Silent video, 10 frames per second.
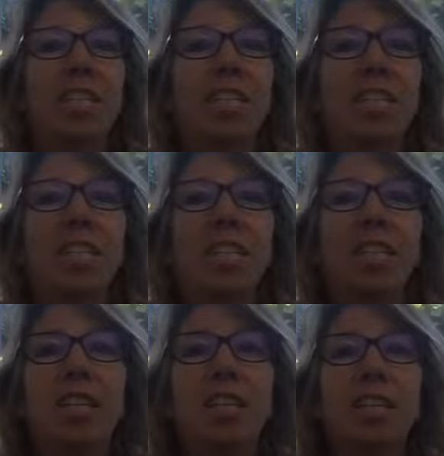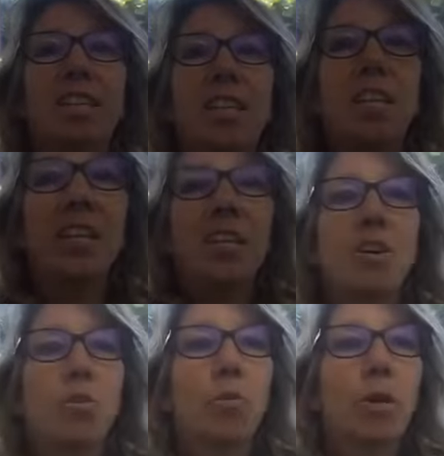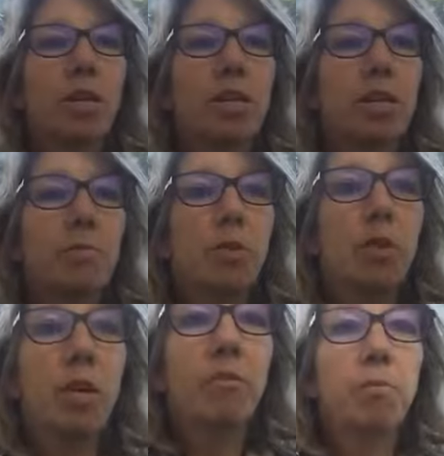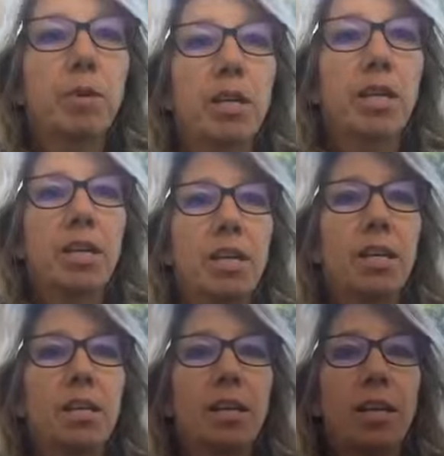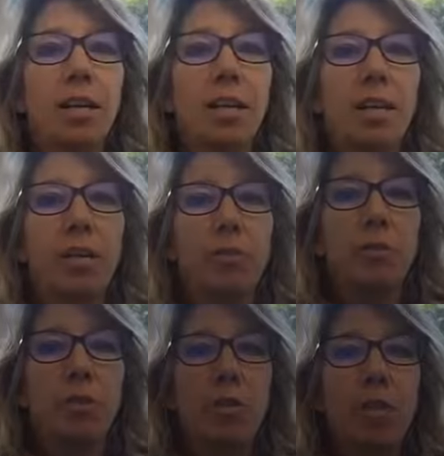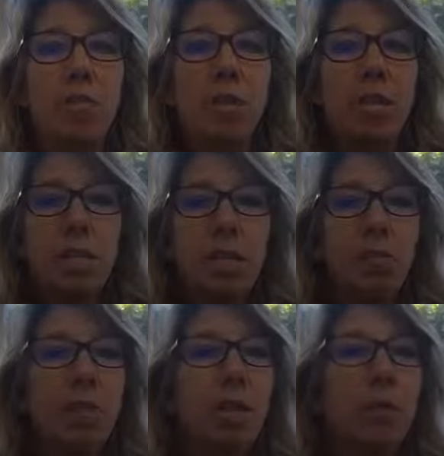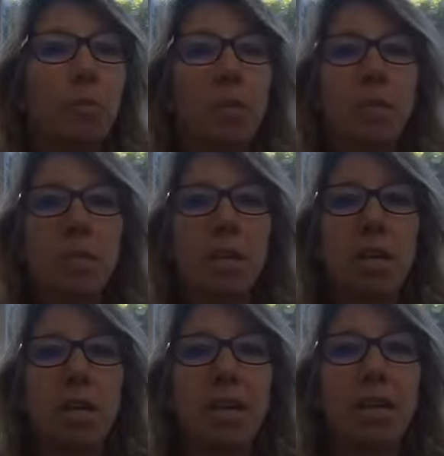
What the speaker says: Alrighty, now welcome to everybody, and I have no idea if that works here.